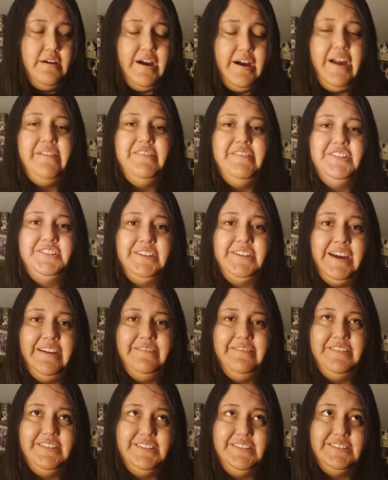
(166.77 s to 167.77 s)
I wish I
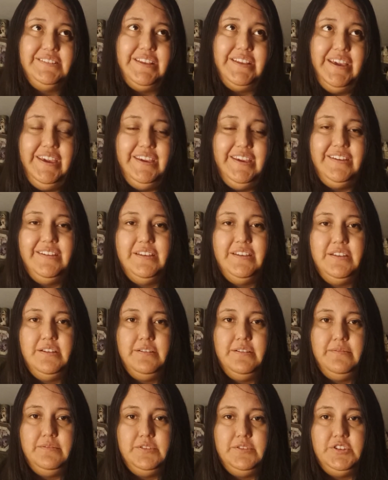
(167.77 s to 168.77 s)
was like
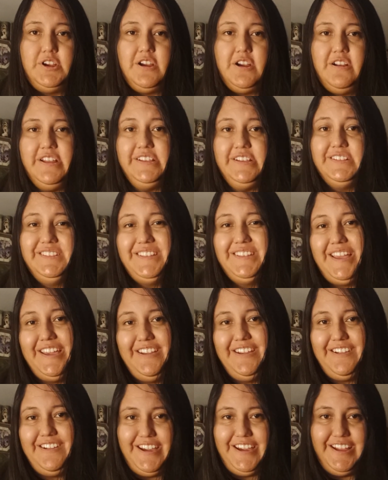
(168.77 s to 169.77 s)
turning
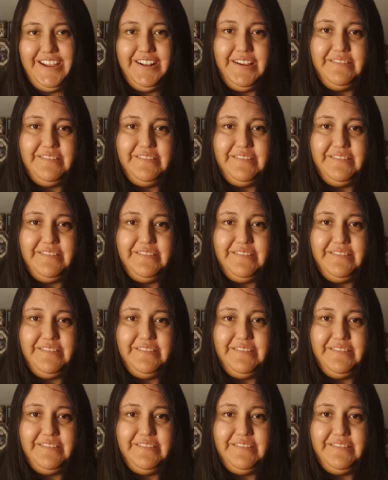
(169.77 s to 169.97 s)
sacred.